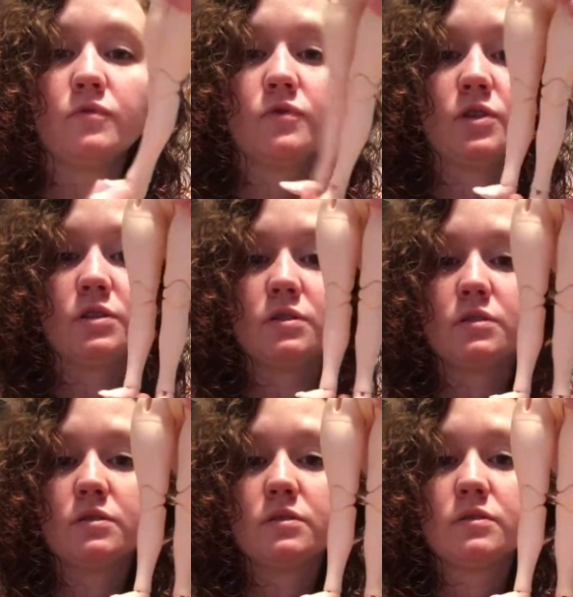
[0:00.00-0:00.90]
Foot
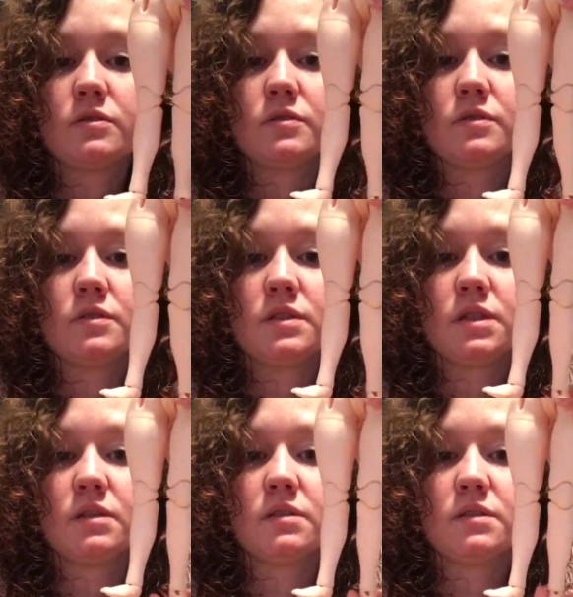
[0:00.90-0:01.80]

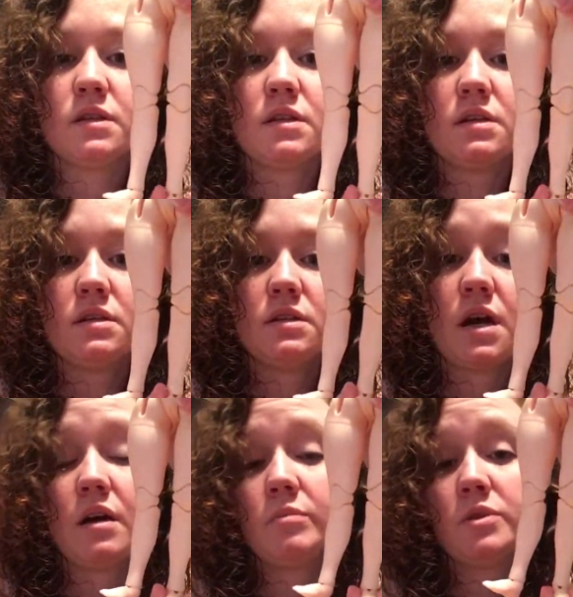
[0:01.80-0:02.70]
side to side.
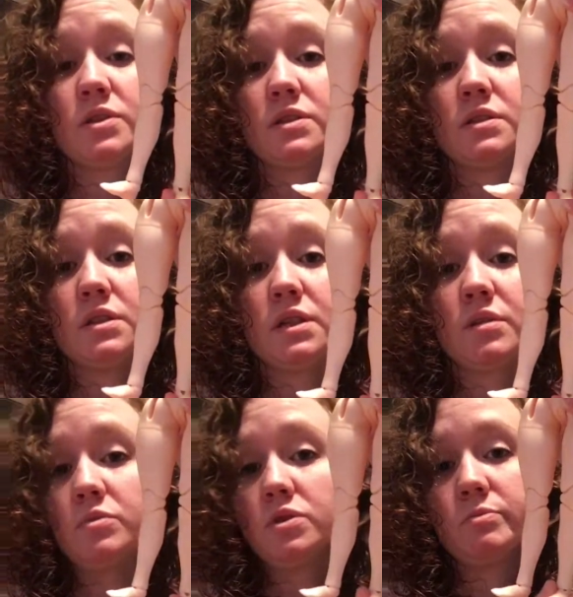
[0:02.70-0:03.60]
I personally
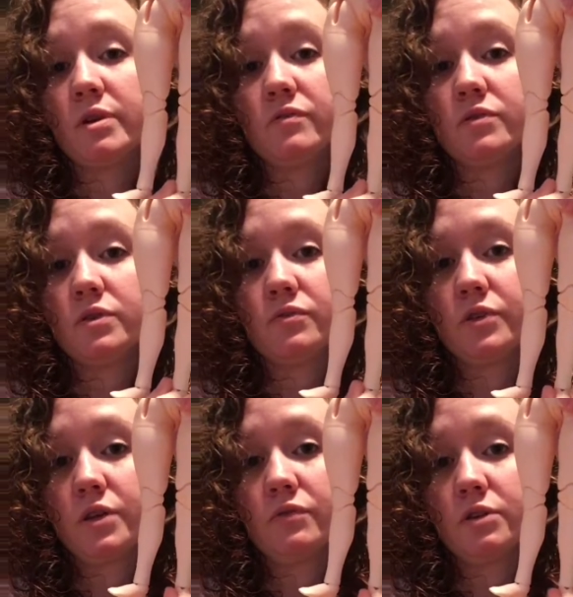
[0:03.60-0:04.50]
can't push my foot
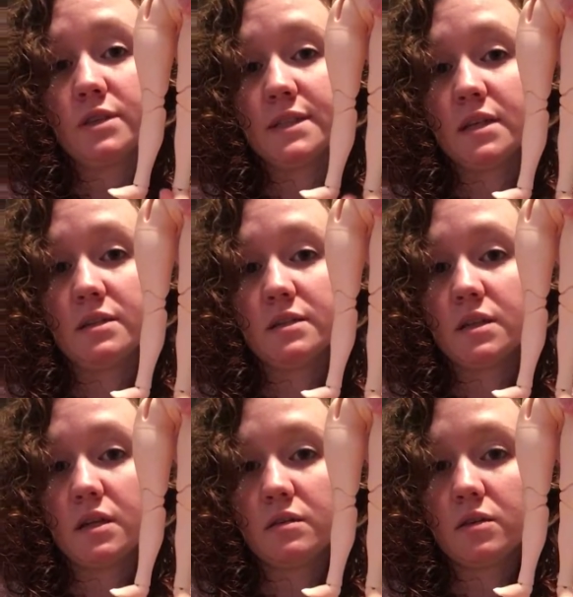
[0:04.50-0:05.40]
very far side to
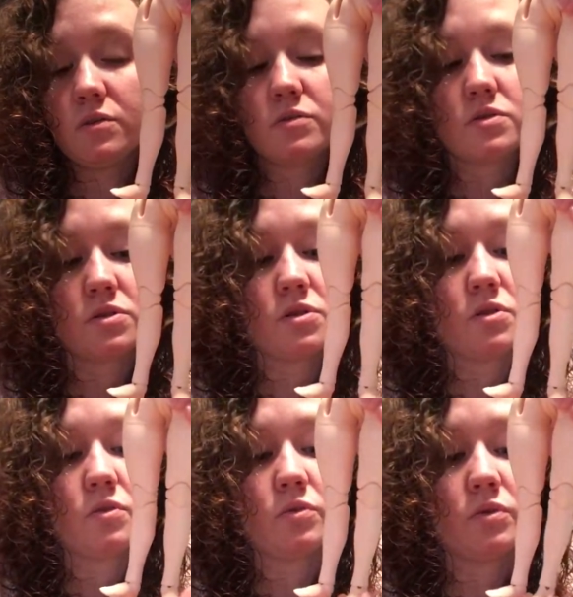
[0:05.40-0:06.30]
side though,
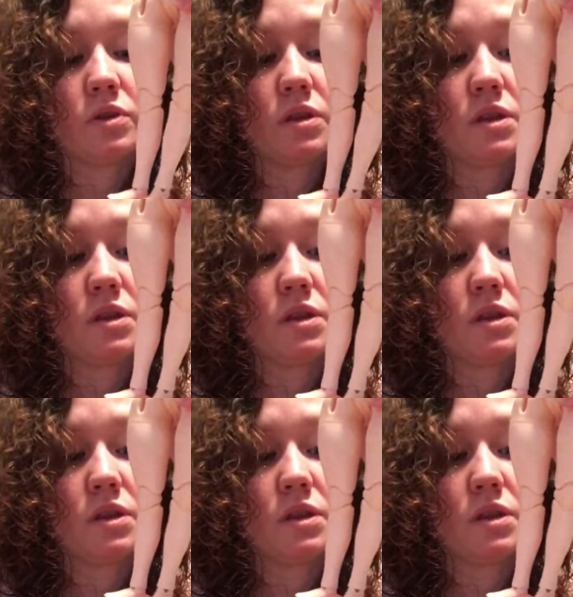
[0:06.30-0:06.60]
so